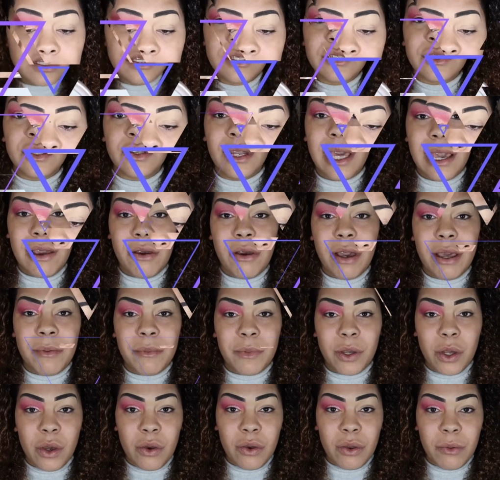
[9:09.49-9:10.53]
So now
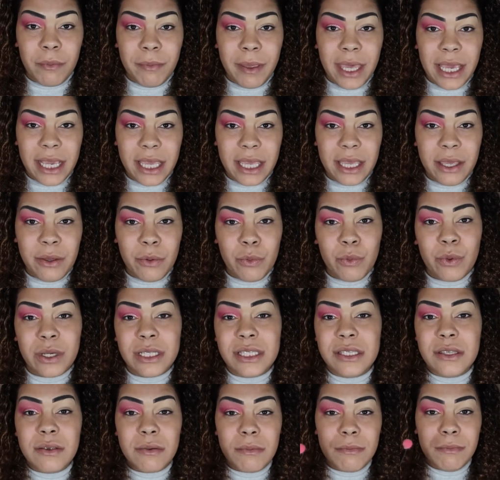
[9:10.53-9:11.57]
I'm going back in
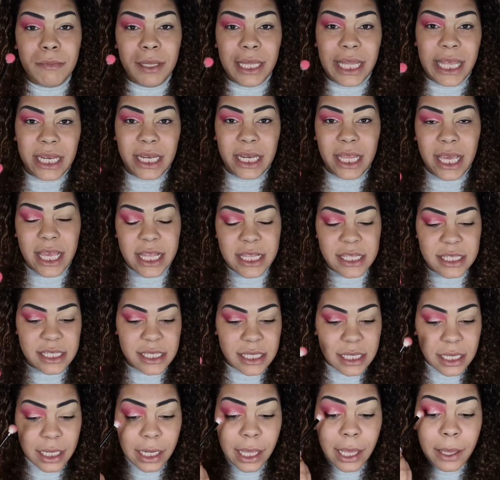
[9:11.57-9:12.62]
with some blend and
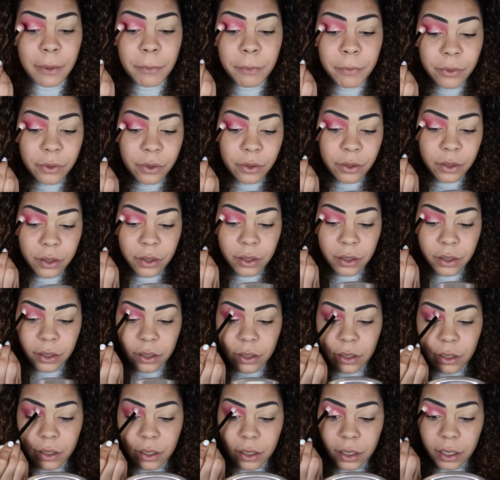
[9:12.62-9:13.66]
snap
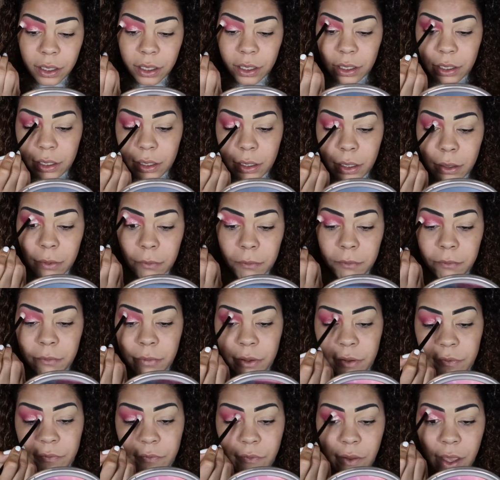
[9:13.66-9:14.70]
and
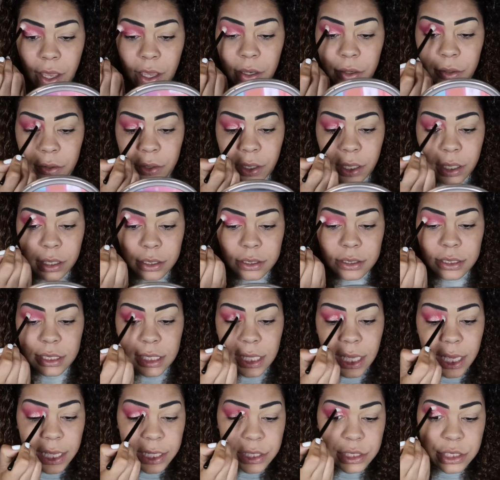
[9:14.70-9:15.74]
buff out
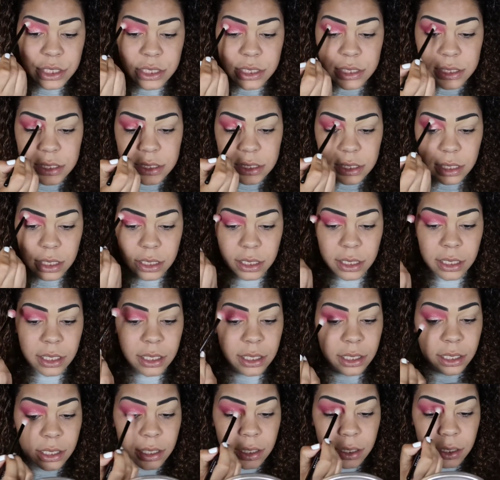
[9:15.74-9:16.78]
the edges
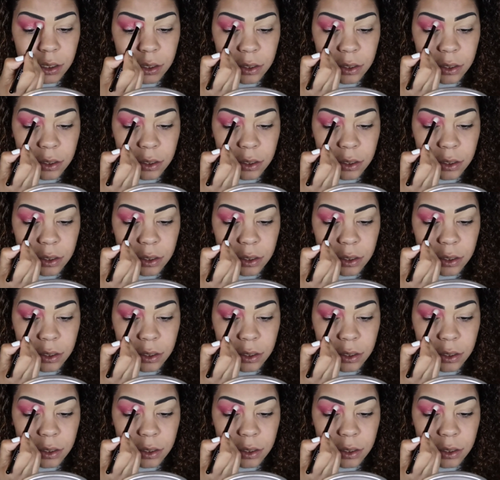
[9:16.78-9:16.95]
again.